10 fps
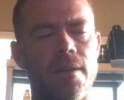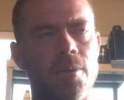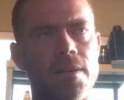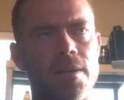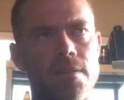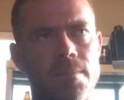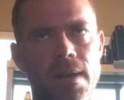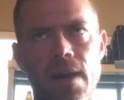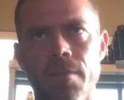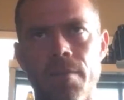a lot of questions
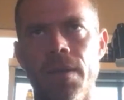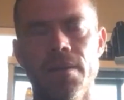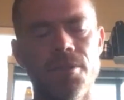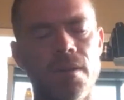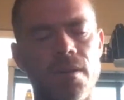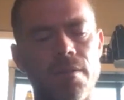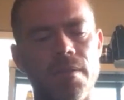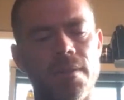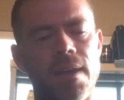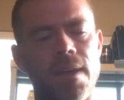about how to be an instructor
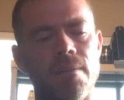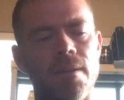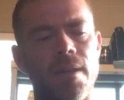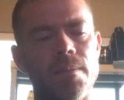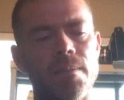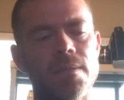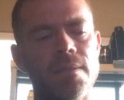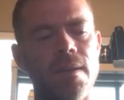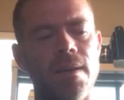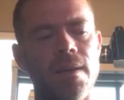for the tactical games.
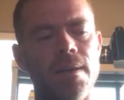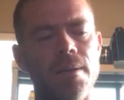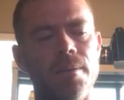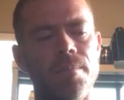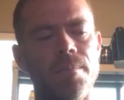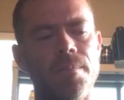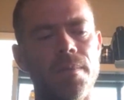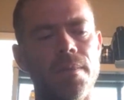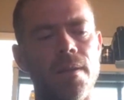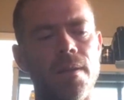
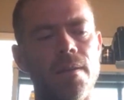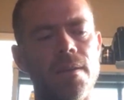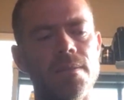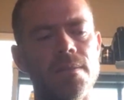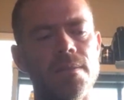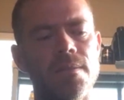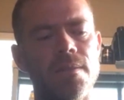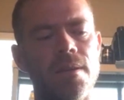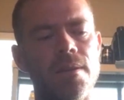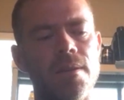There is
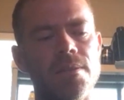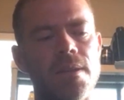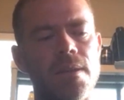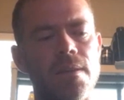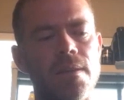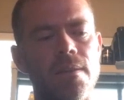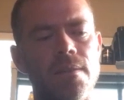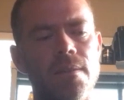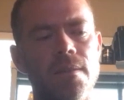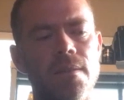a
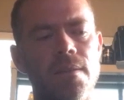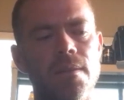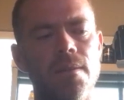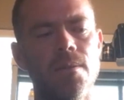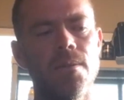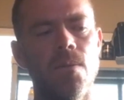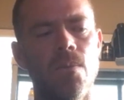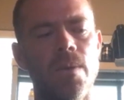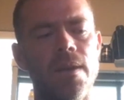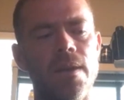
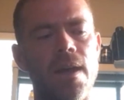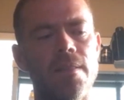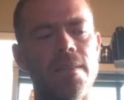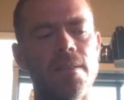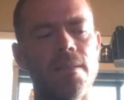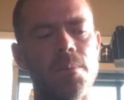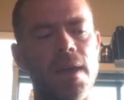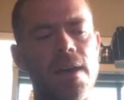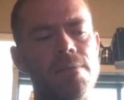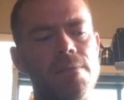written out thing that
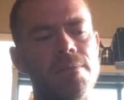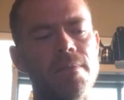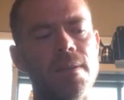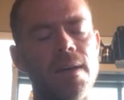we have,